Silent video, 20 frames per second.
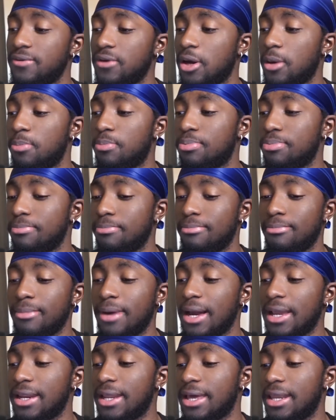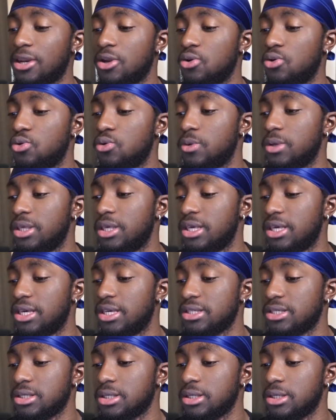Y'all might not know who he
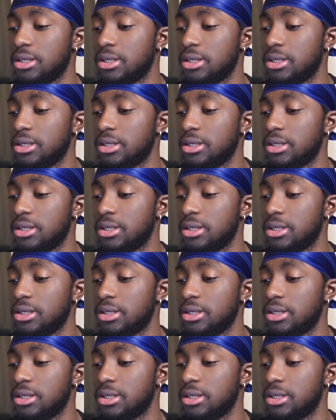is.